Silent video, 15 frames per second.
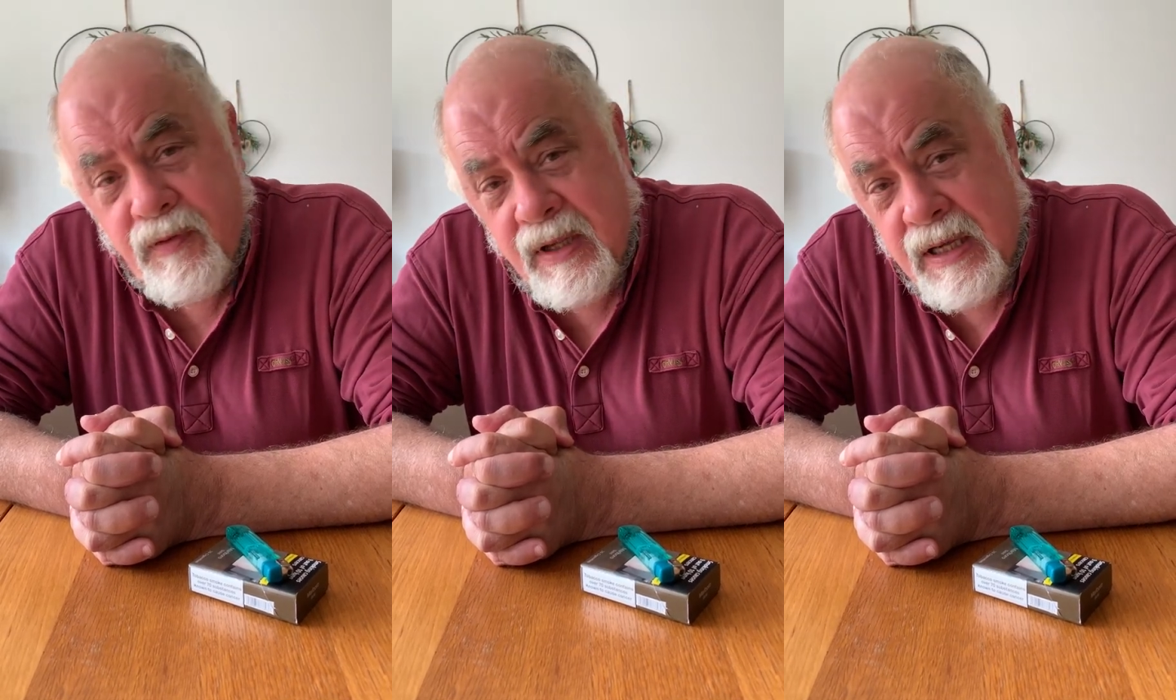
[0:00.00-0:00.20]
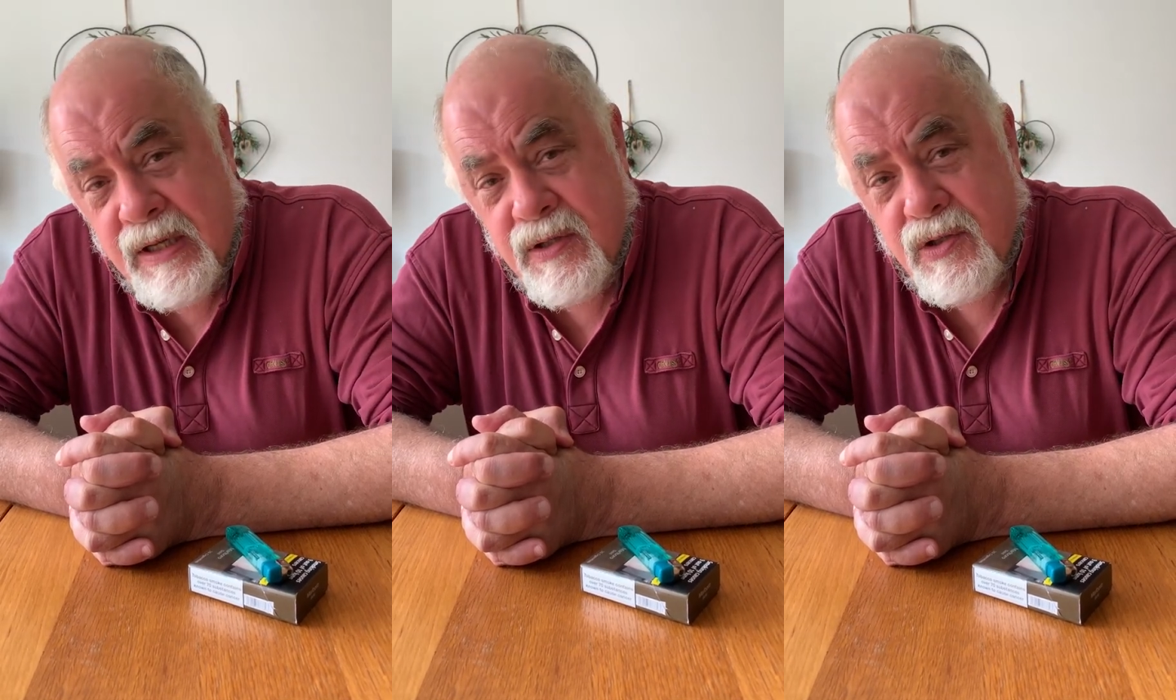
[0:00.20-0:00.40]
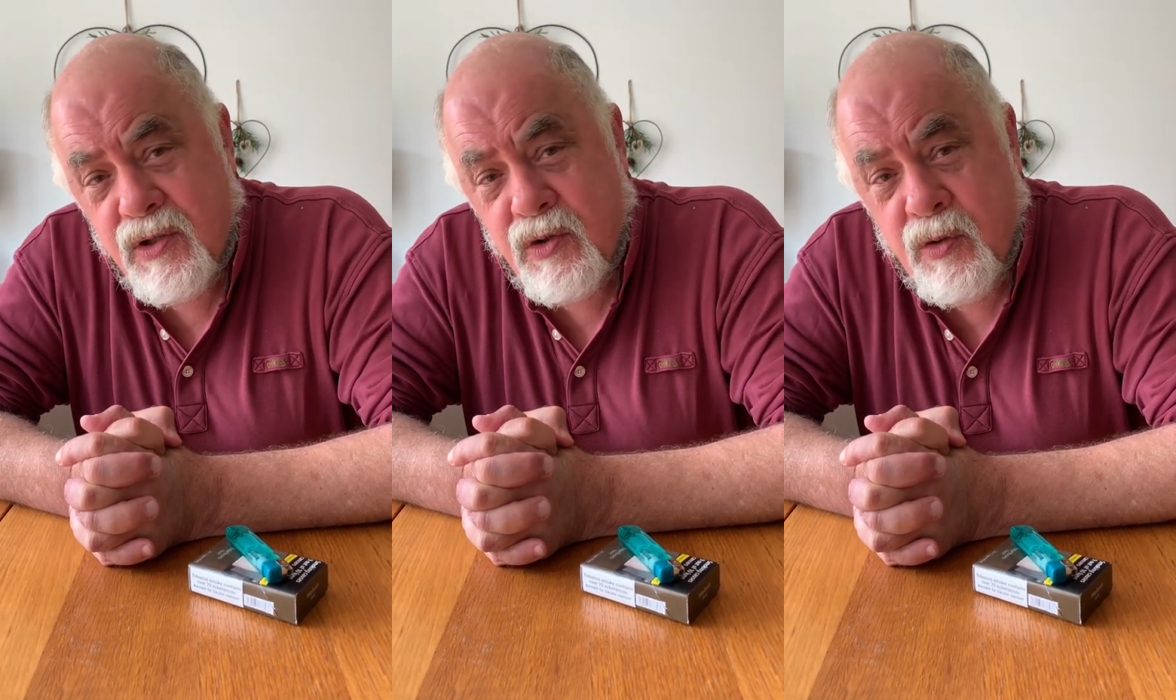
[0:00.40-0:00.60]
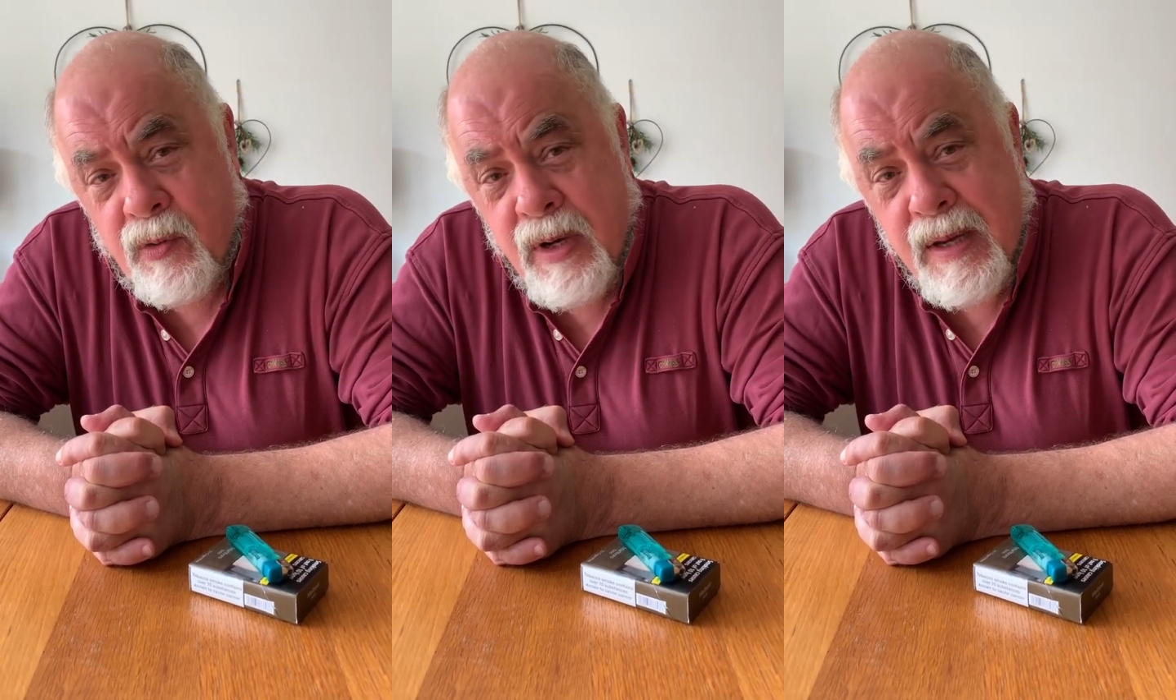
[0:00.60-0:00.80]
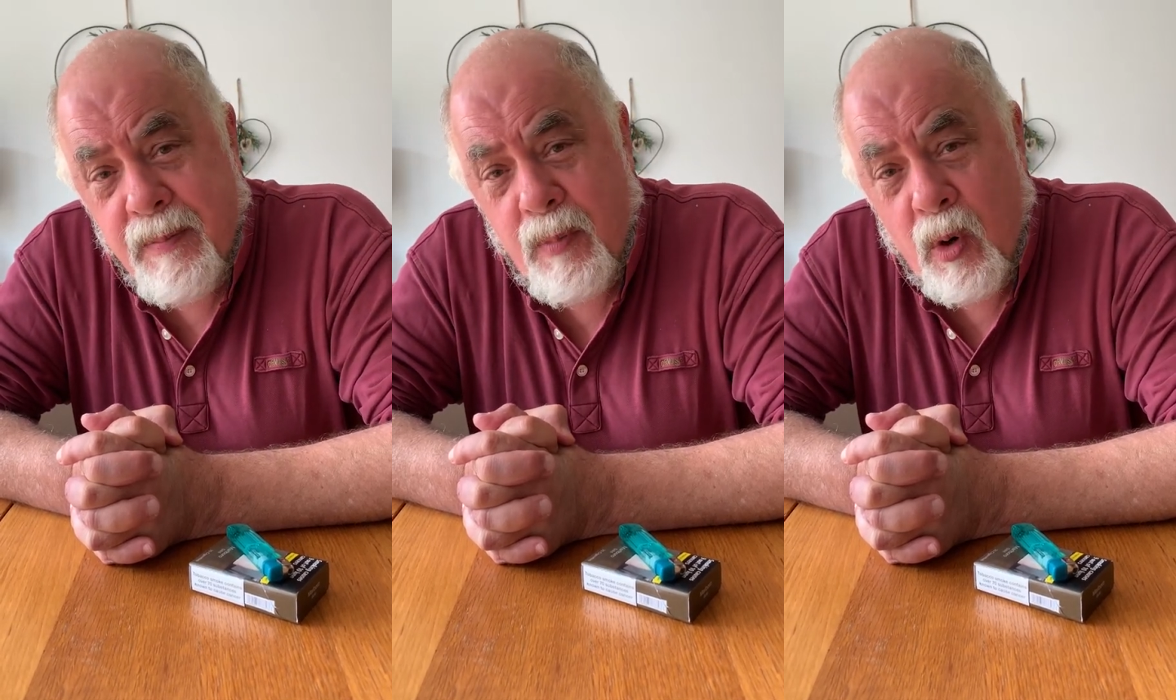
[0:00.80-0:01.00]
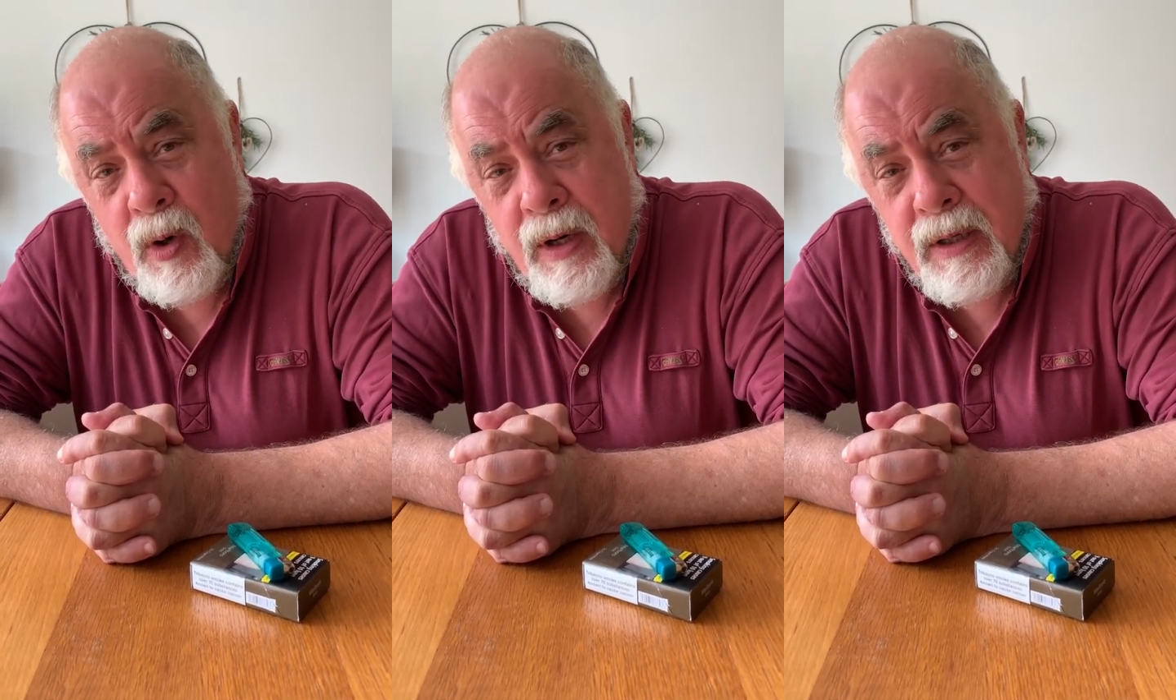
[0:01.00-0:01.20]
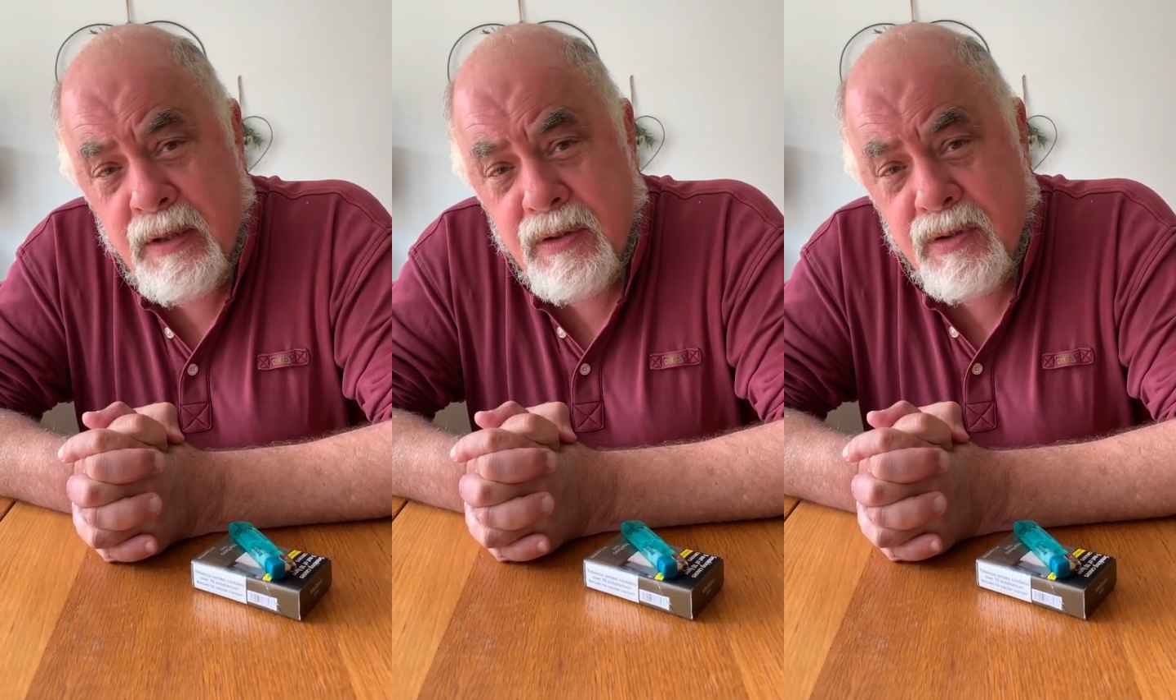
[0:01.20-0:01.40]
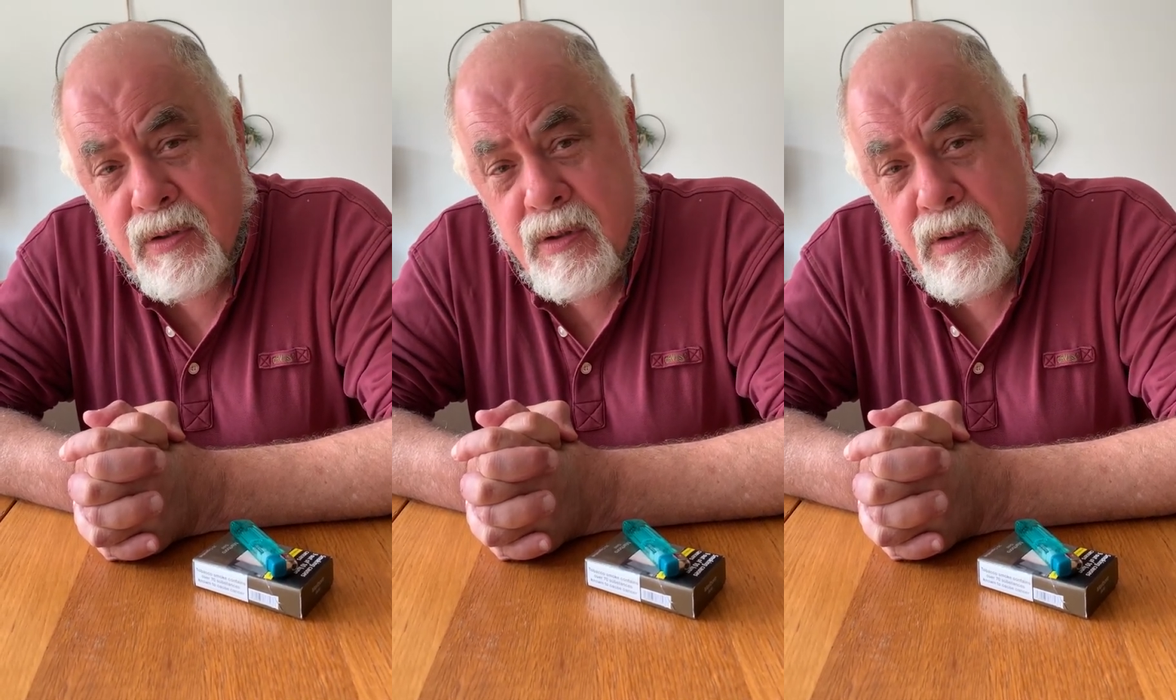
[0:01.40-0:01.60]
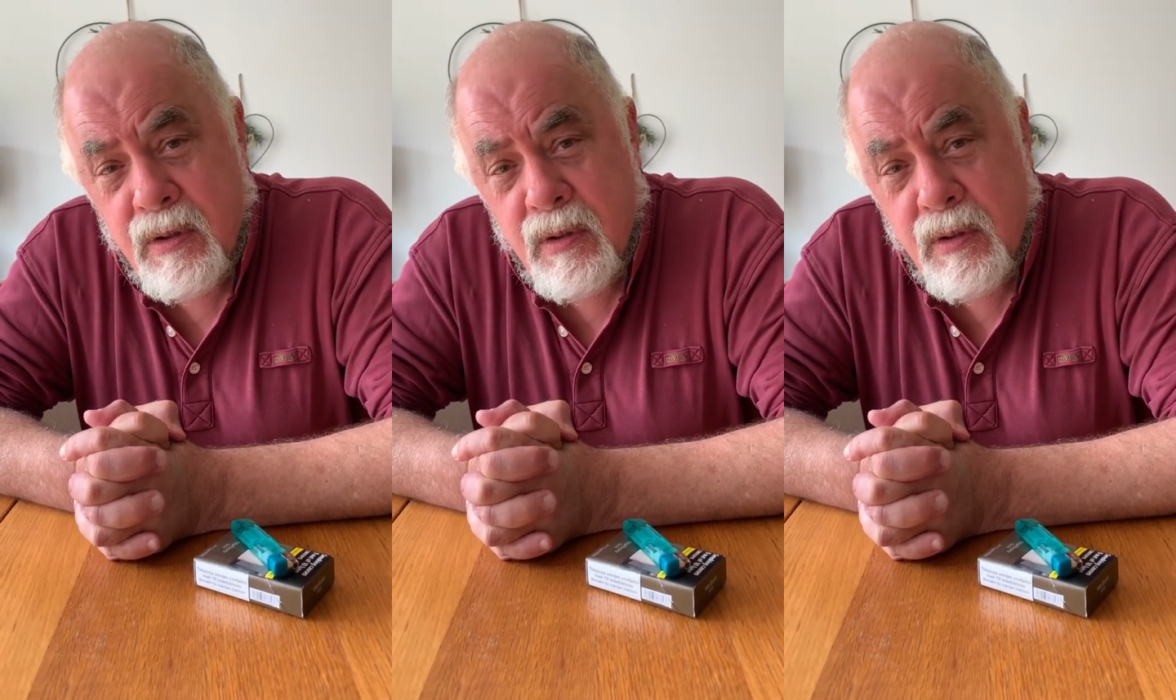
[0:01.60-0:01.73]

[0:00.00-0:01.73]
these 3 boys